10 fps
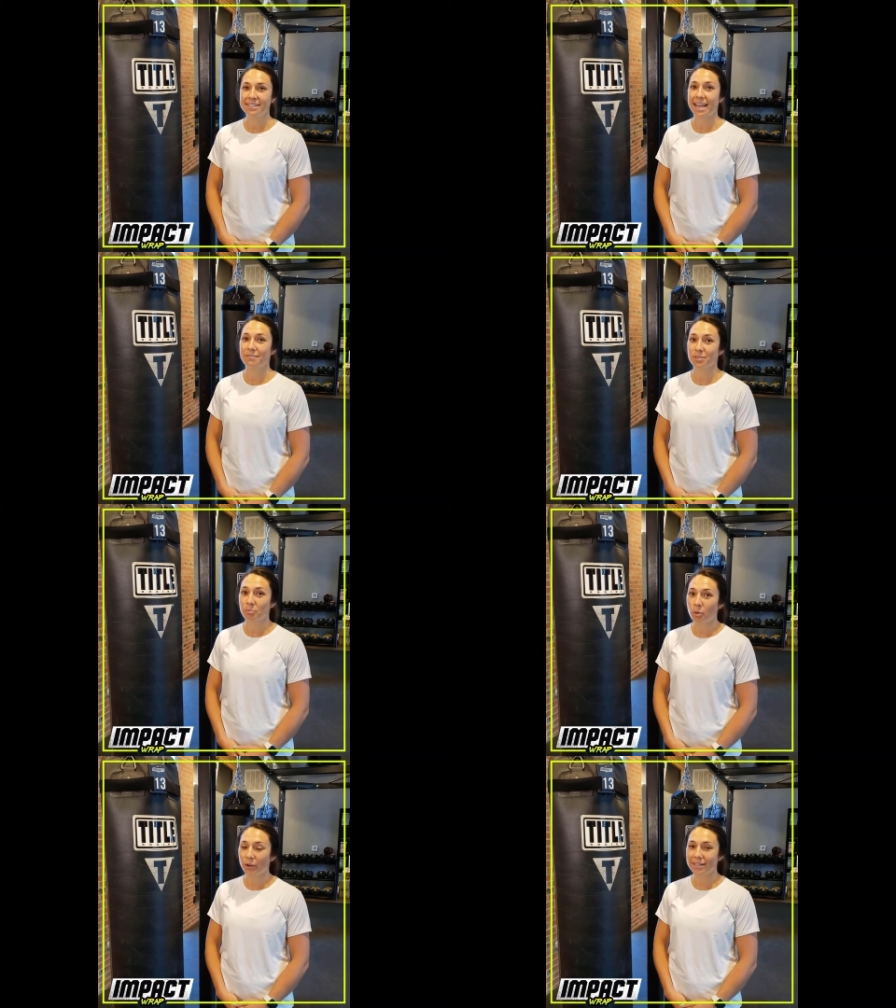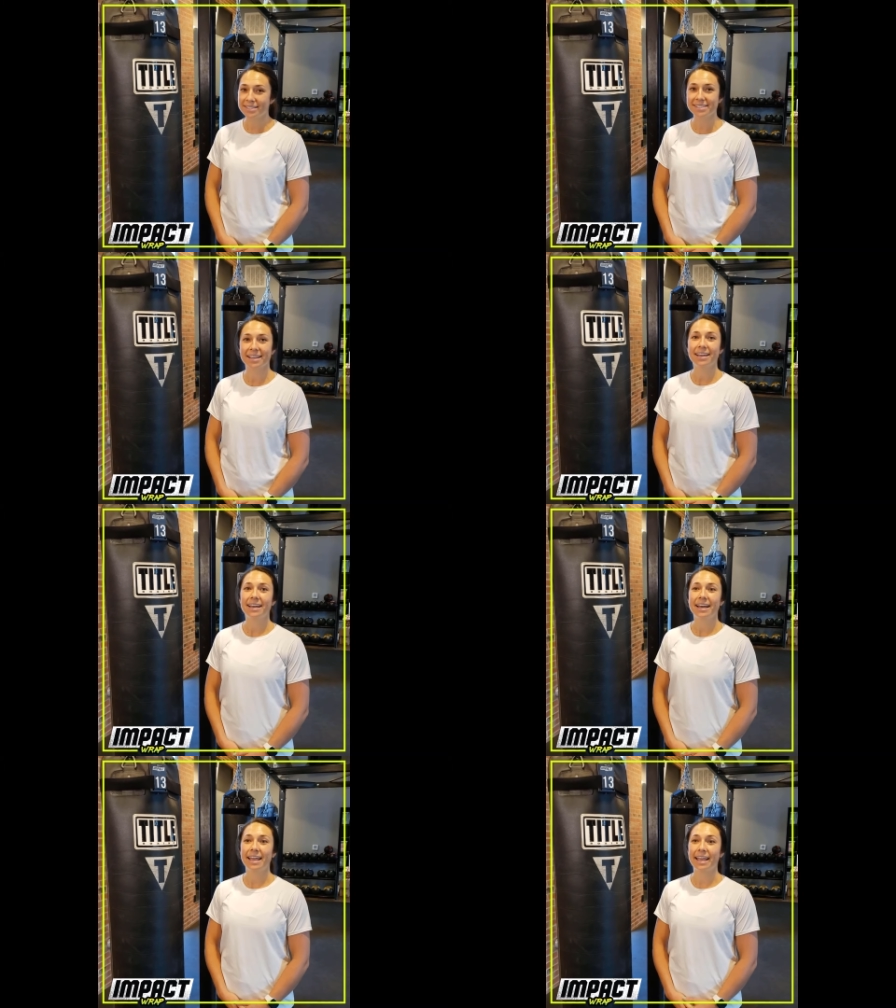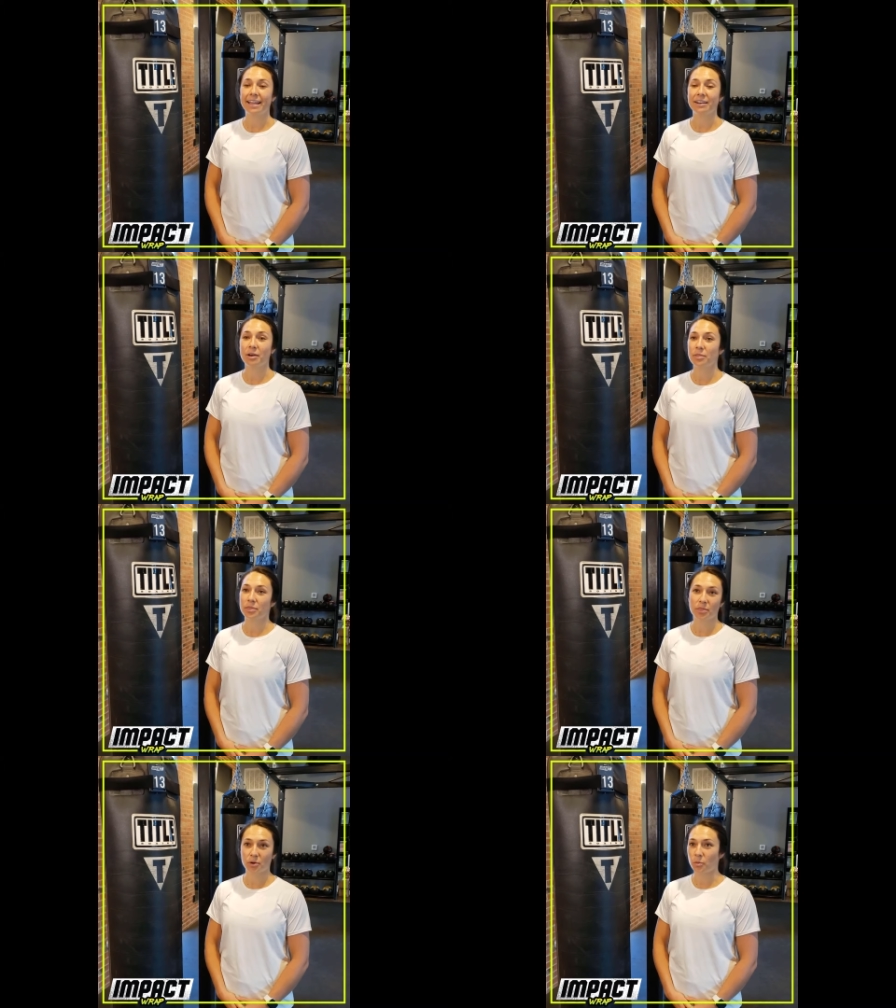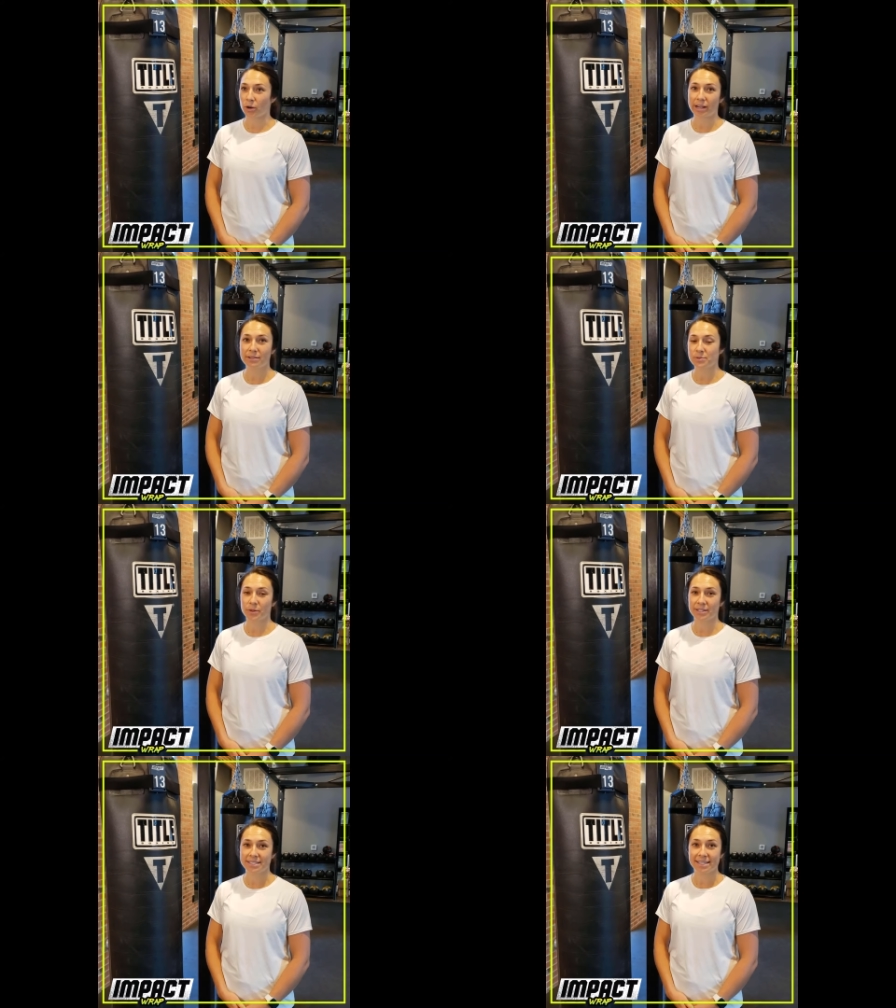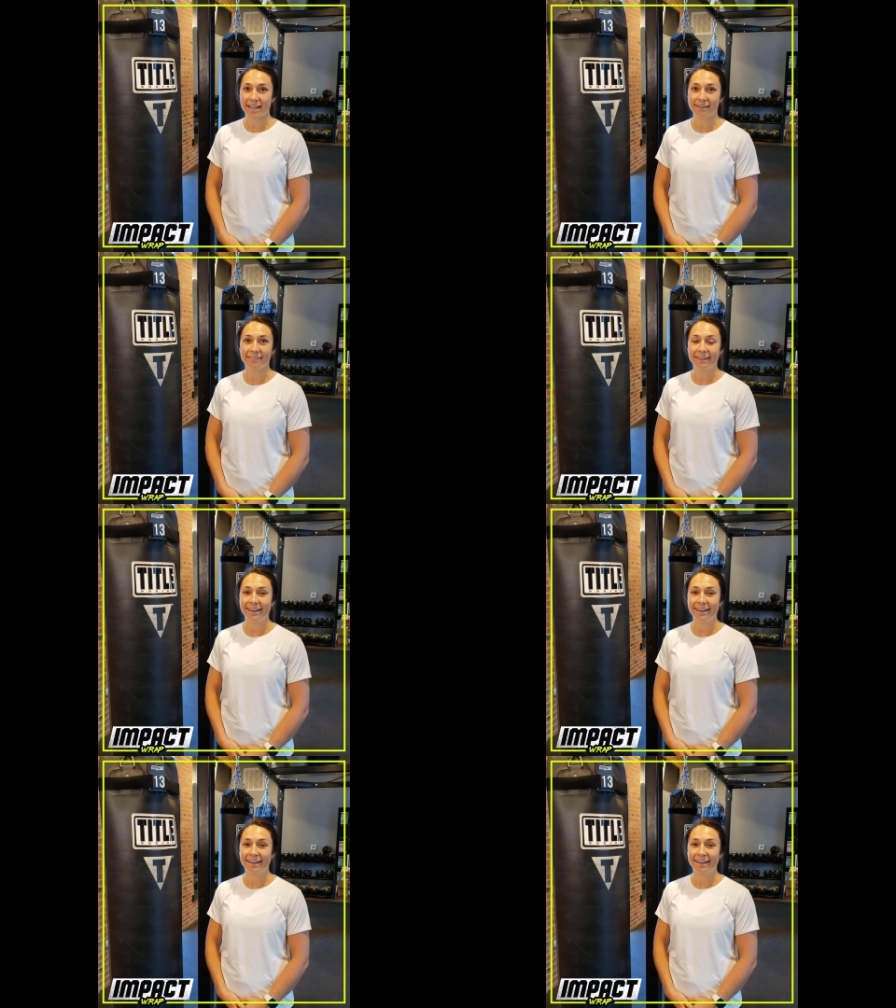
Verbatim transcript: to have the points, and the workouts were insane.